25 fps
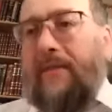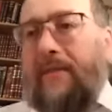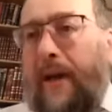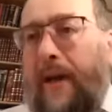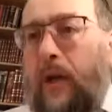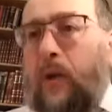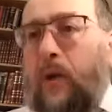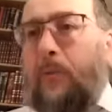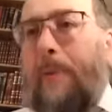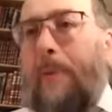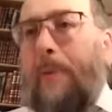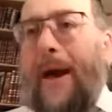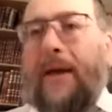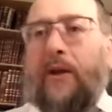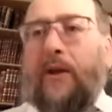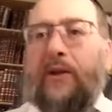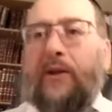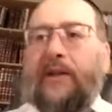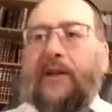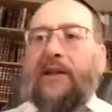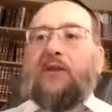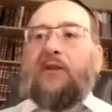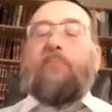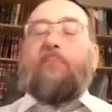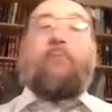I look back on
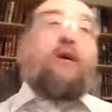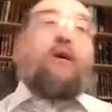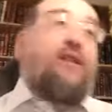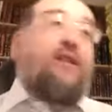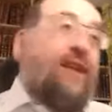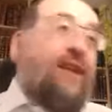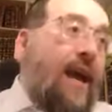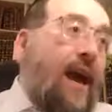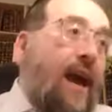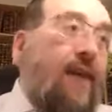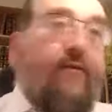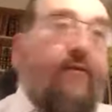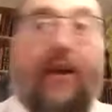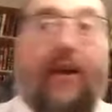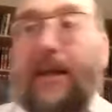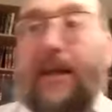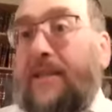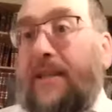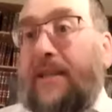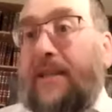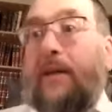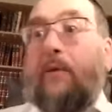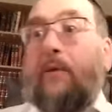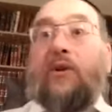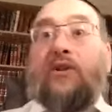it, b'diavad,
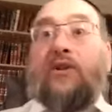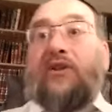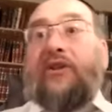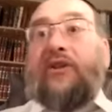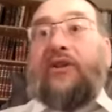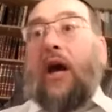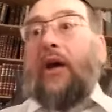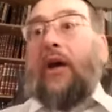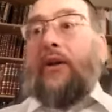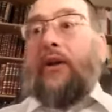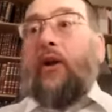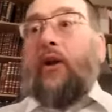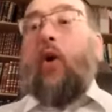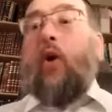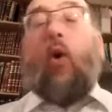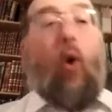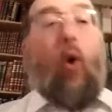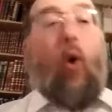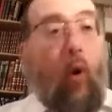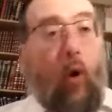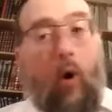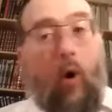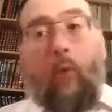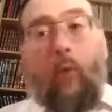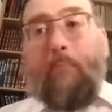it was done.
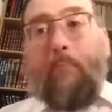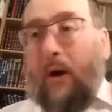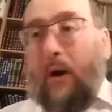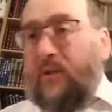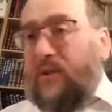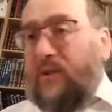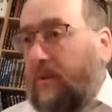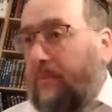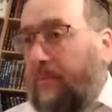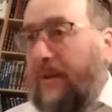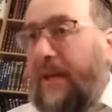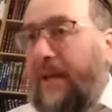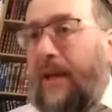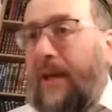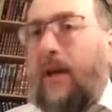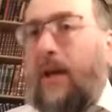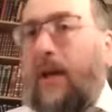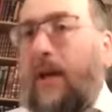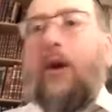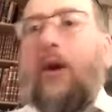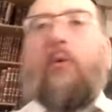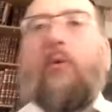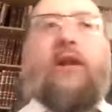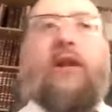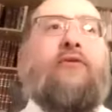Or possibly
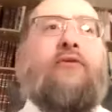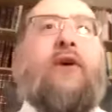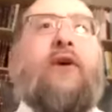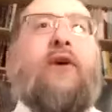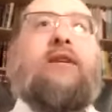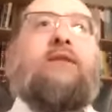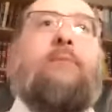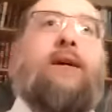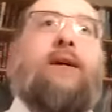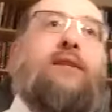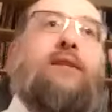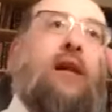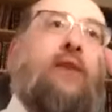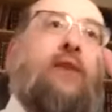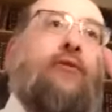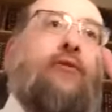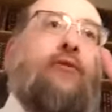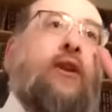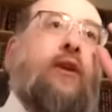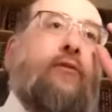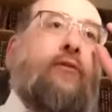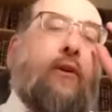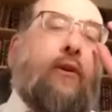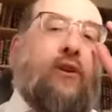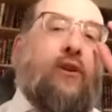when I find myself in
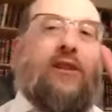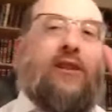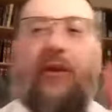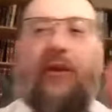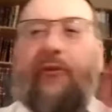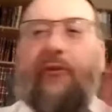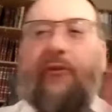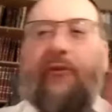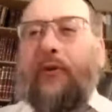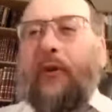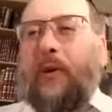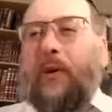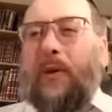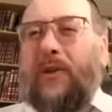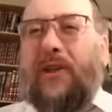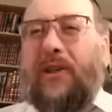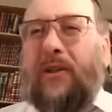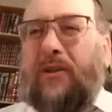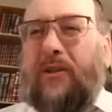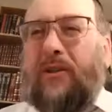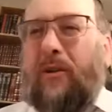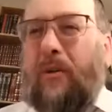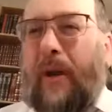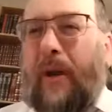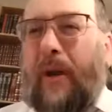a very difficult
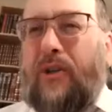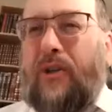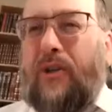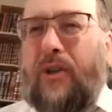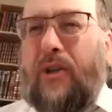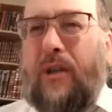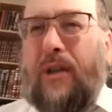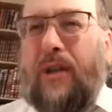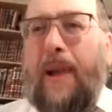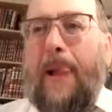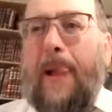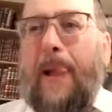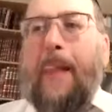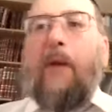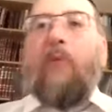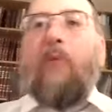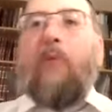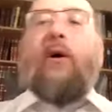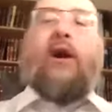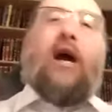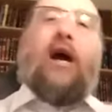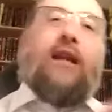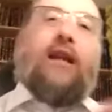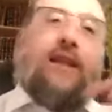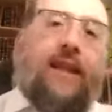situation
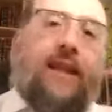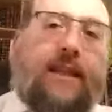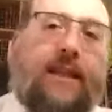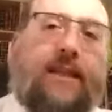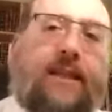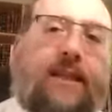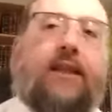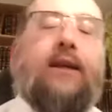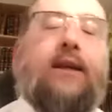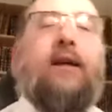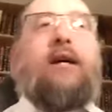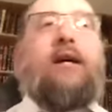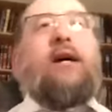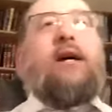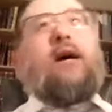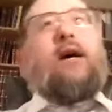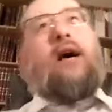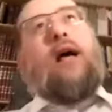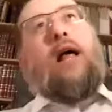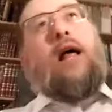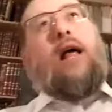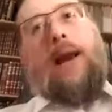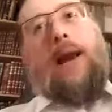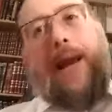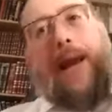where I need
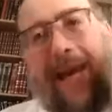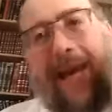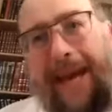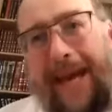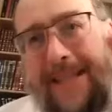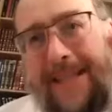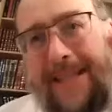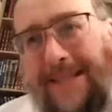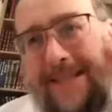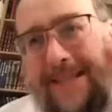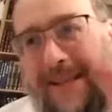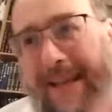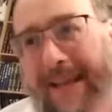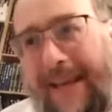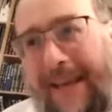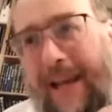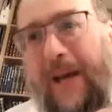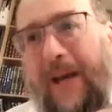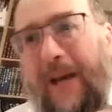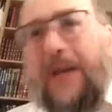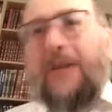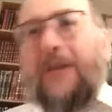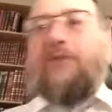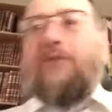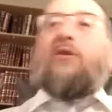
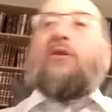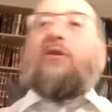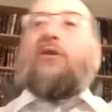lechatchila to